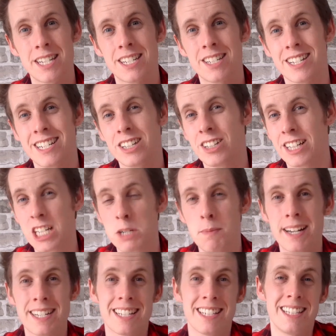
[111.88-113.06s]
decides to
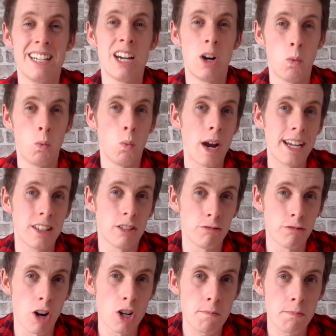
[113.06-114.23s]
unexpectedly weight the
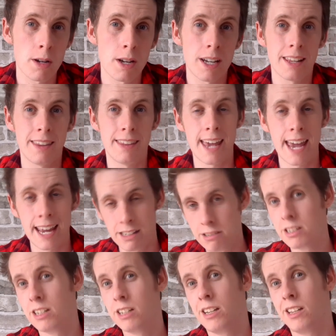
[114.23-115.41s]
rope, then
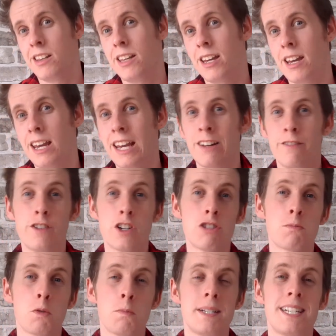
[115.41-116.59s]
they're in a
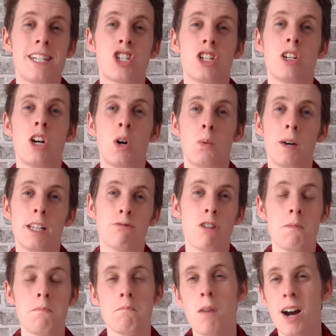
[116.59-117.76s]
vulnerable position where the
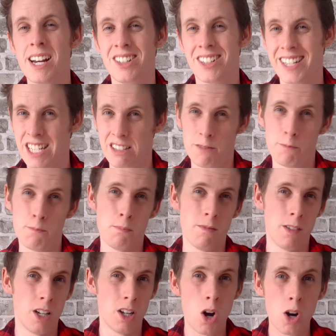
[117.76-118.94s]
rope might not necessarily
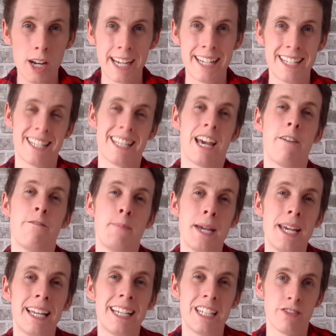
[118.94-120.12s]
lock into that
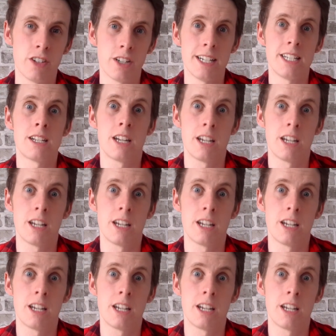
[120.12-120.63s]
belay device